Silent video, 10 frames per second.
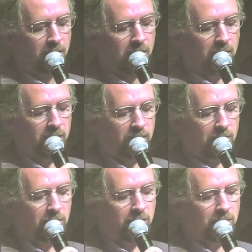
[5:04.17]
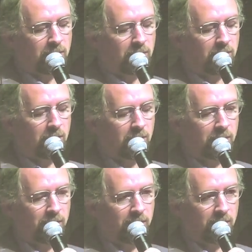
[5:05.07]
and so you can you can look
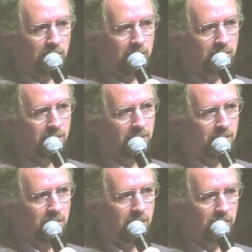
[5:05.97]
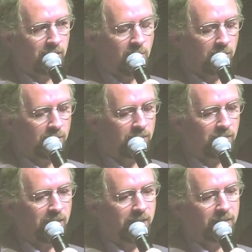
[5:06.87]
at the you know, the smart
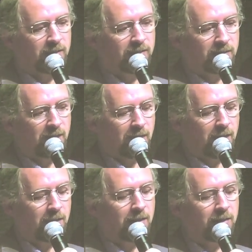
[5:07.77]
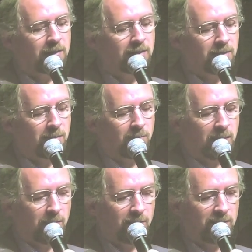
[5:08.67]
contracts and being
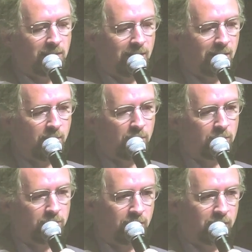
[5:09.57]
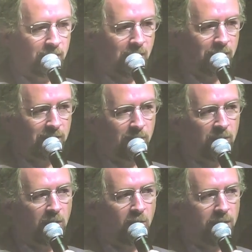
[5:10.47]
able to sign limit orders as something
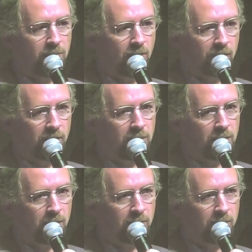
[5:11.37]
quite novel and new.